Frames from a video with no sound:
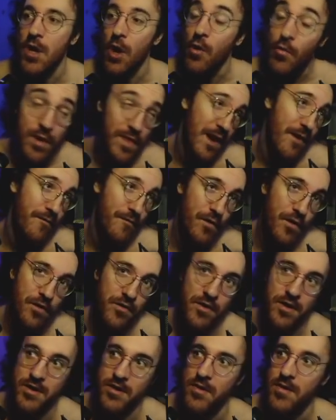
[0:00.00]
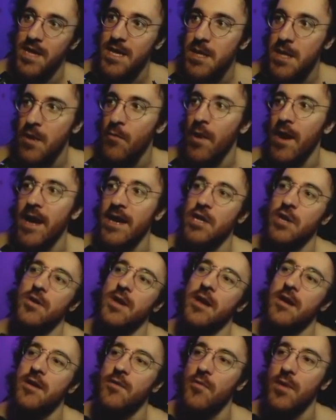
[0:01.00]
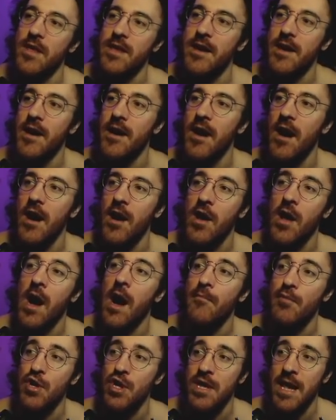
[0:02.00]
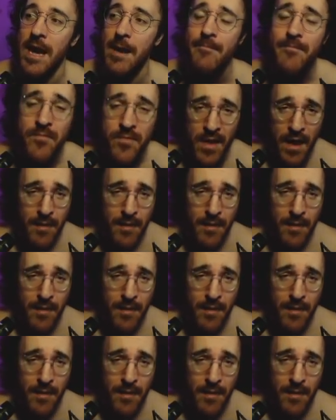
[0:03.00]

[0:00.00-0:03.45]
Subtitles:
So without further ado, let's see what I do here to really accomplish that.